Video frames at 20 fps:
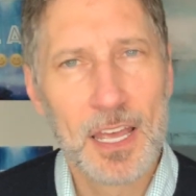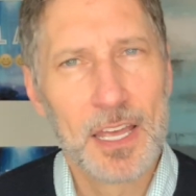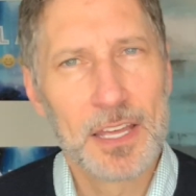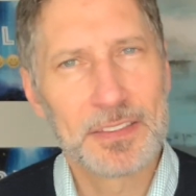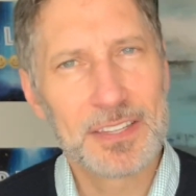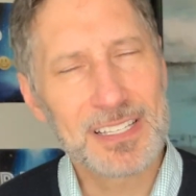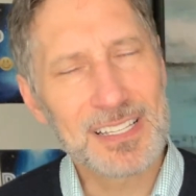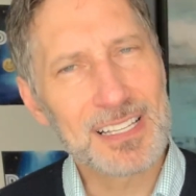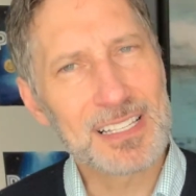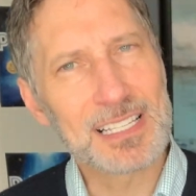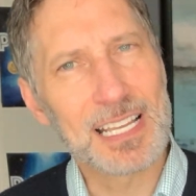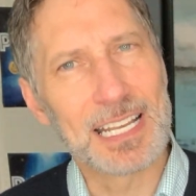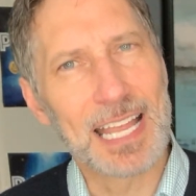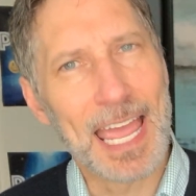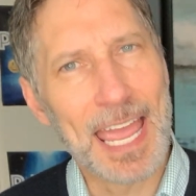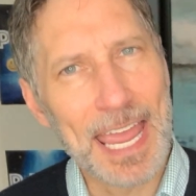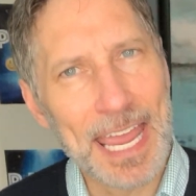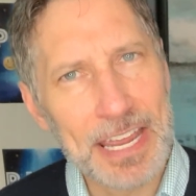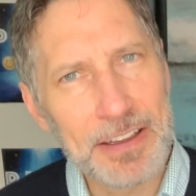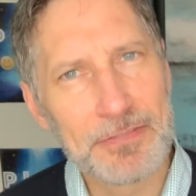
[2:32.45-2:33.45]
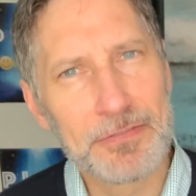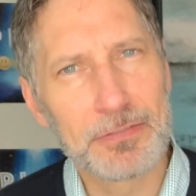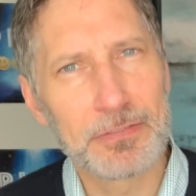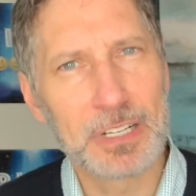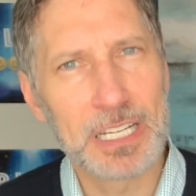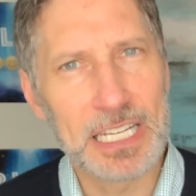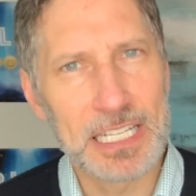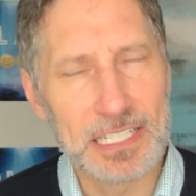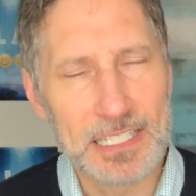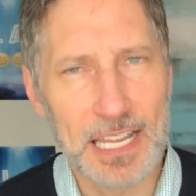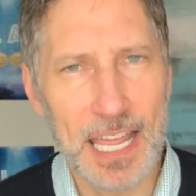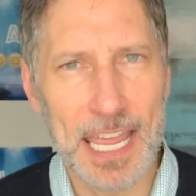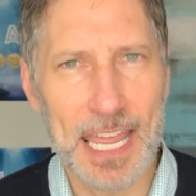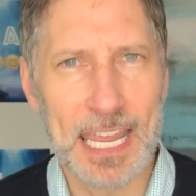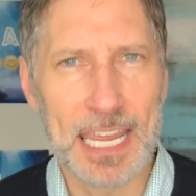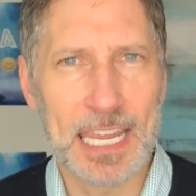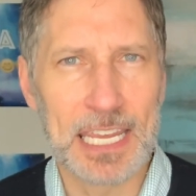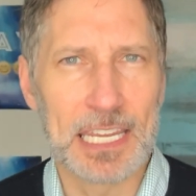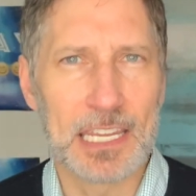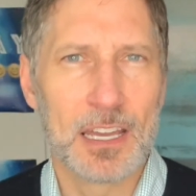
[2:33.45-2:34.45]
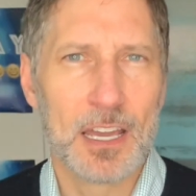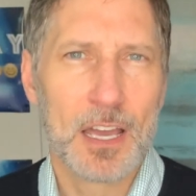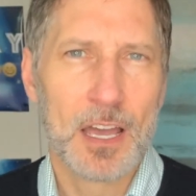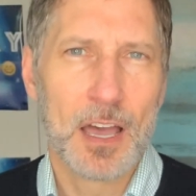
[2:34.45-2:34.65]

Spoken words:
This is an everyday.